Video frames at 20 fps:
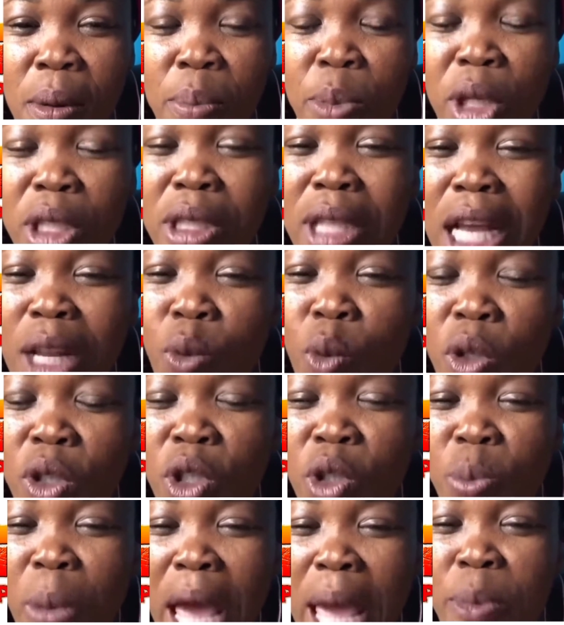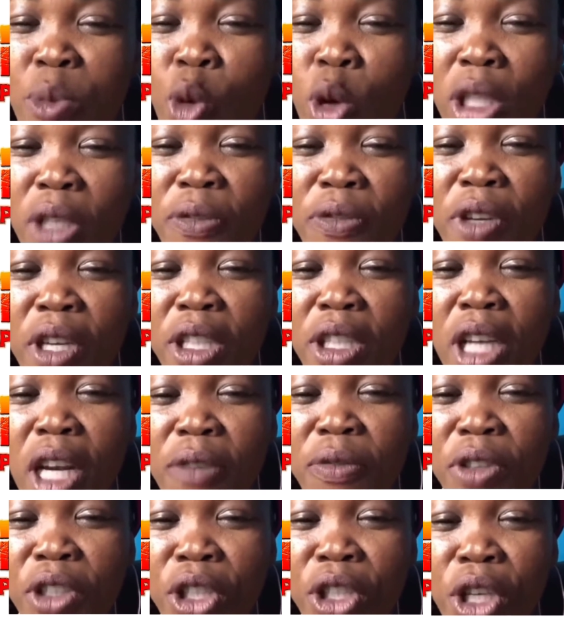But that wasn't my motivation
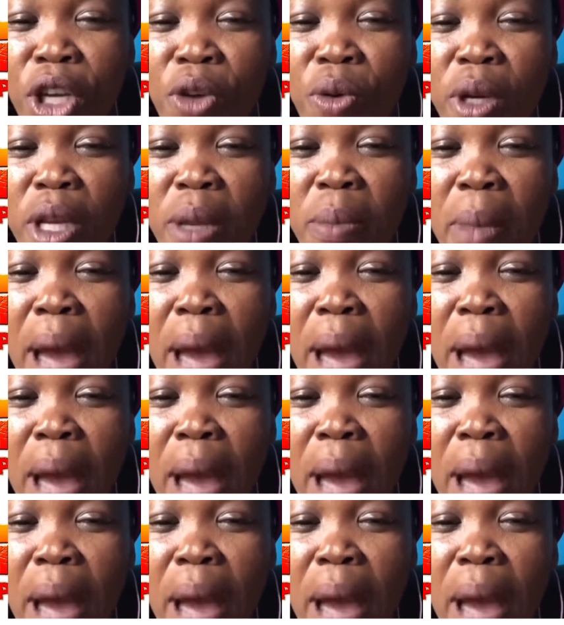for sharing him.